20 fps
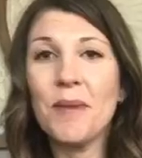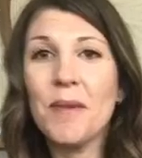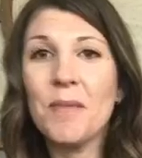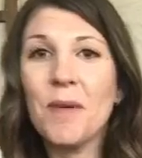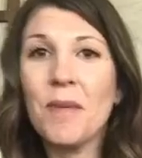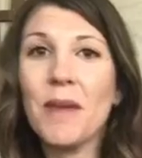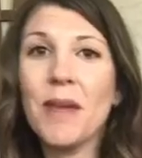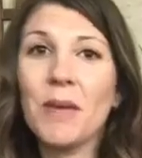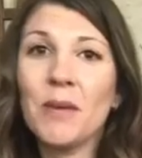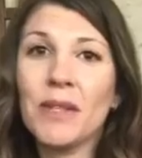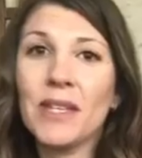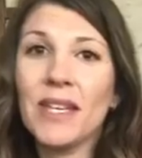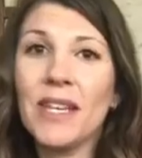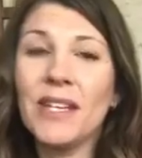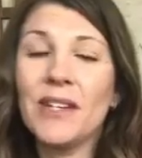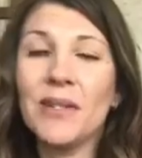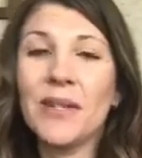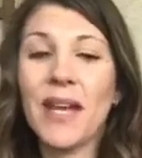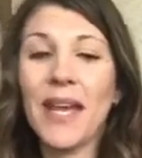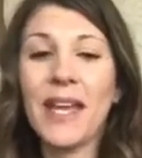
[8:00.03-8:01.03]
people make with the
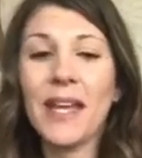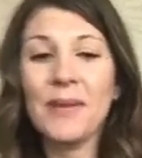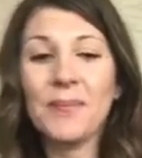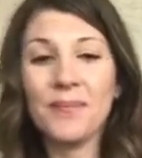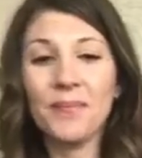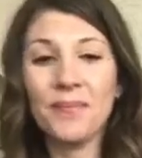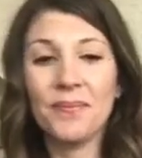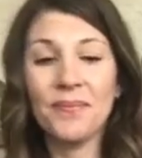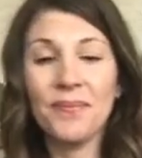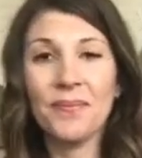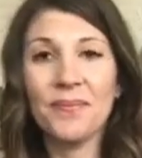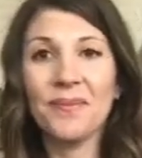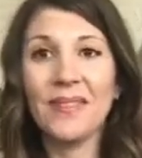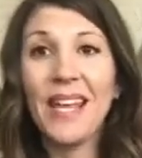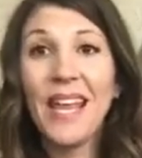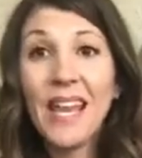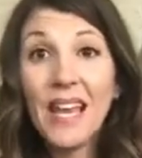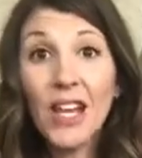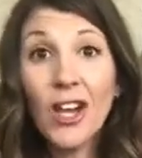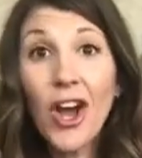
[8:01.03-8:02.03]
keto diet:
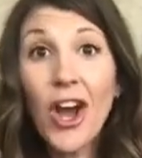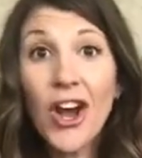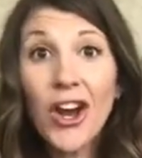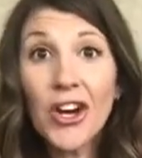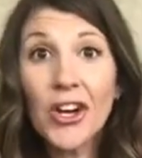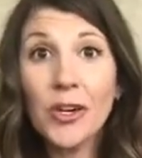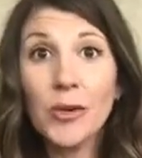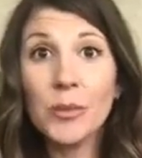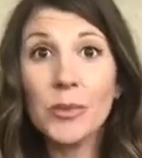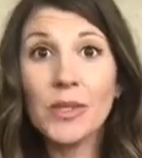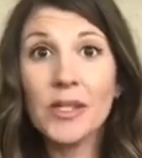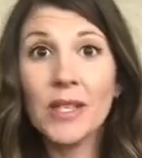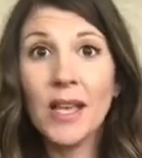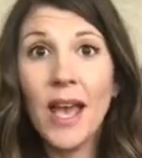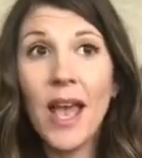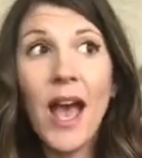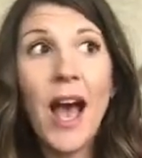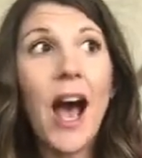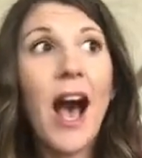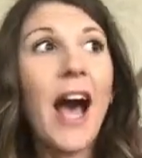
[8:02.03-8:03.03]
hidden carbs.
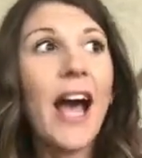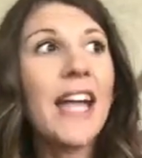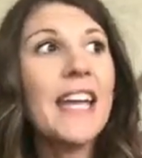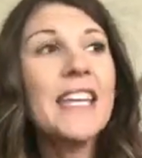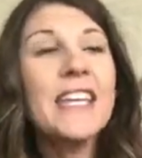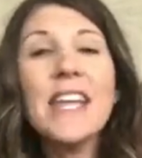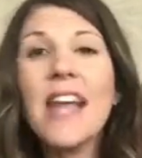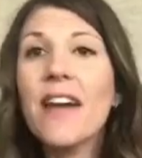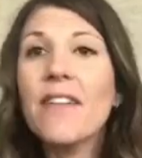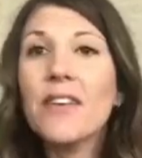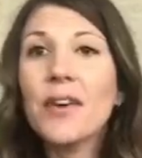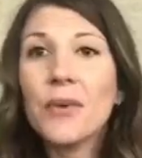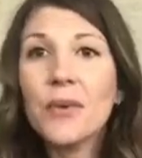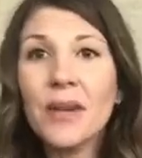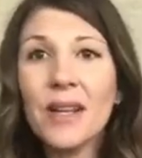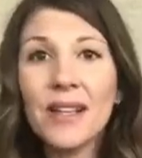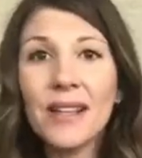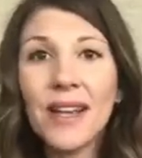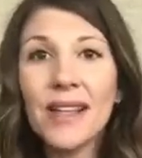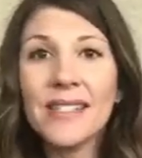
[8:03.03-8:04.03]
I never
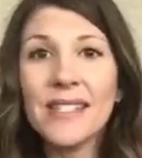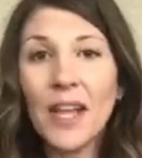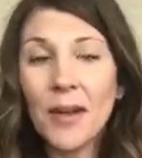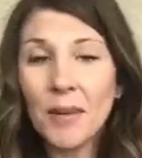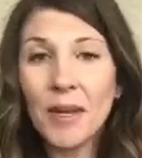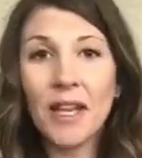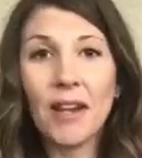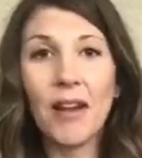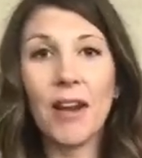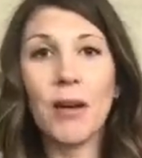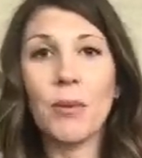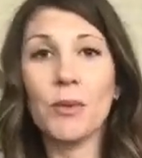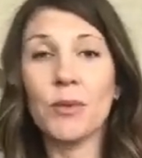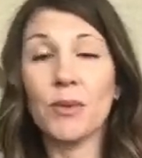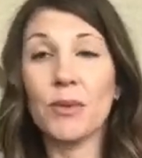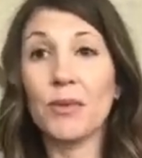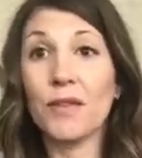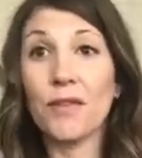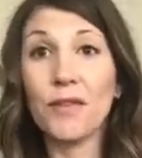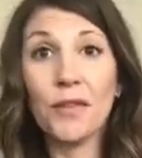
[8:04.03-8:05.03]
realized how many
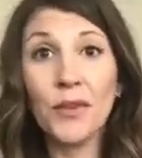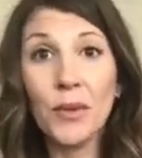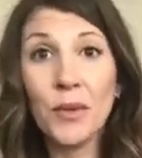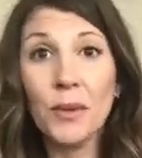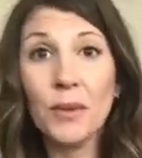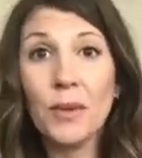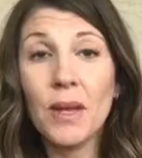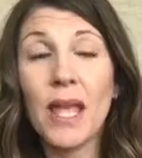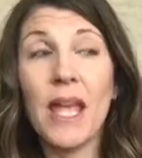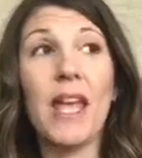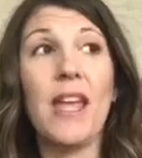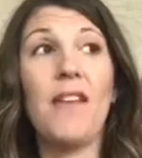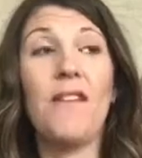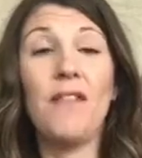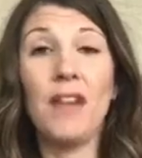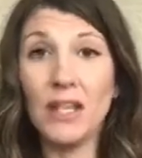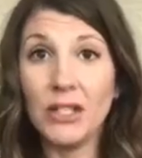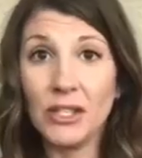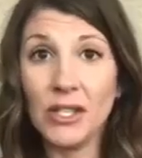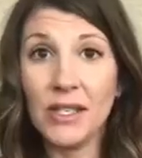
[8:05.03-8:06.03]
carbs were in fruit
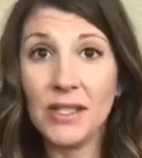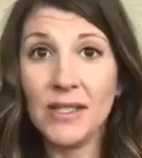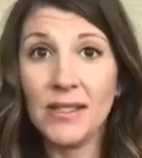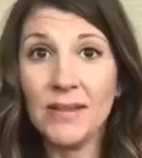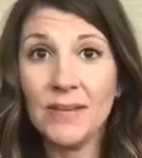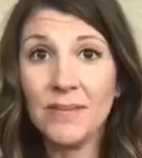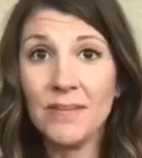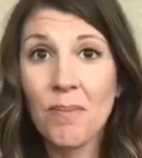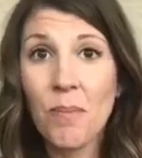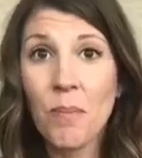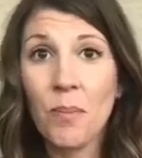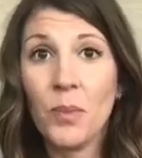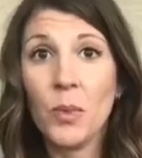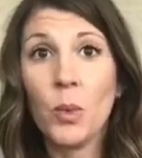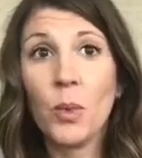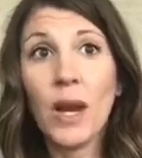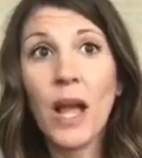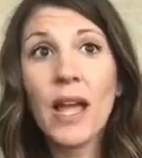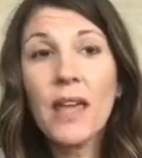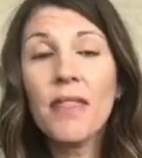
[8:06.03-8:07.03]
and veggies.
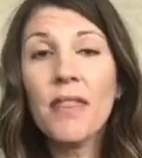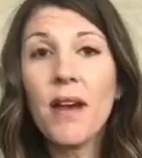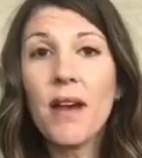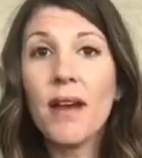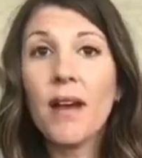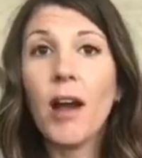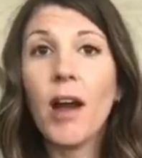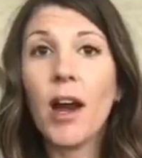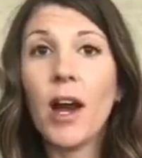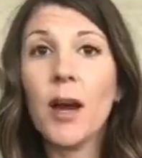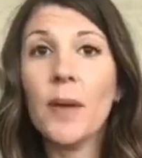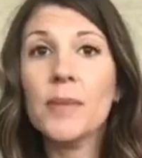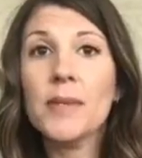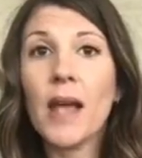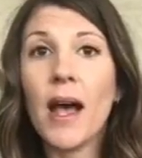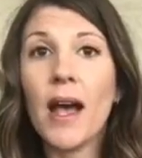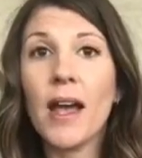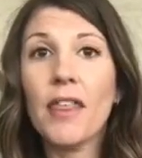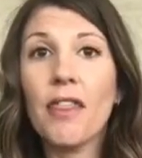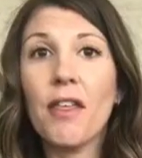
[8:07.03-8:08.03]
When I thought carbs,
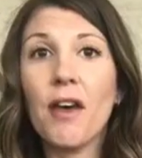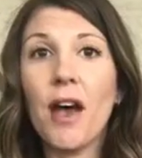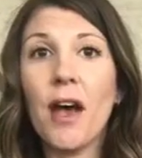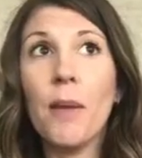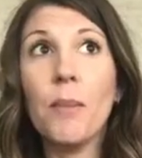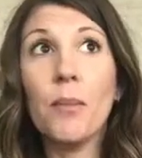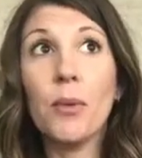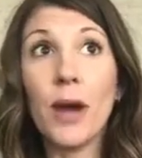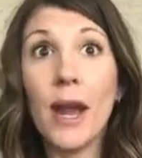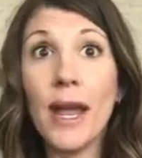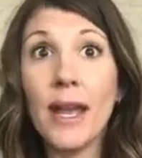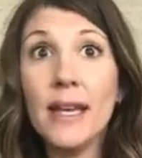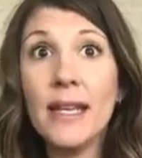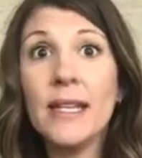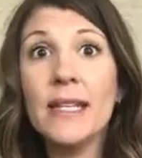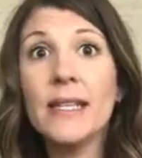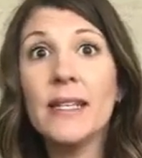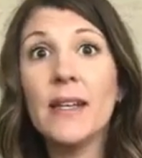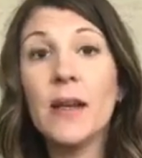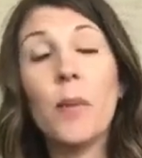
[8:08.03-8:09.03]
I thought
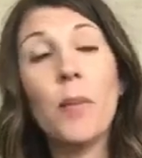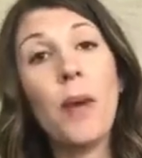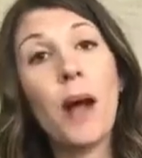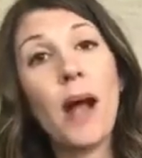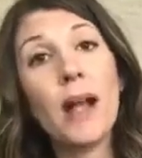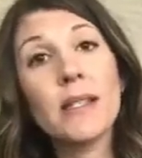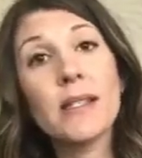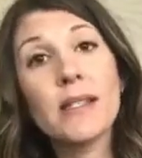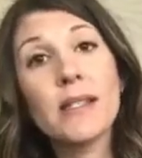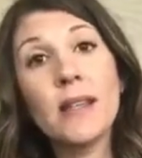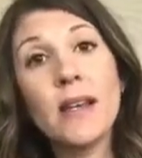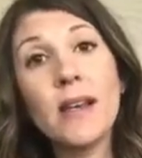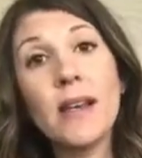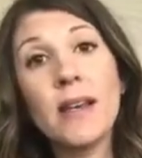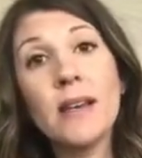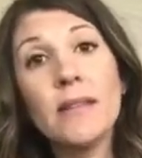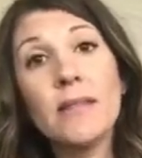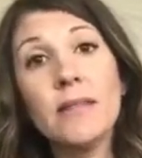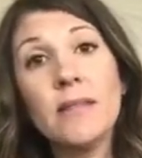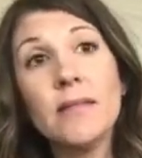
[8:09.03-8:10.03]
bread,
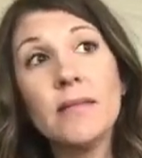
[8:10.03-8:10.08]
pasta,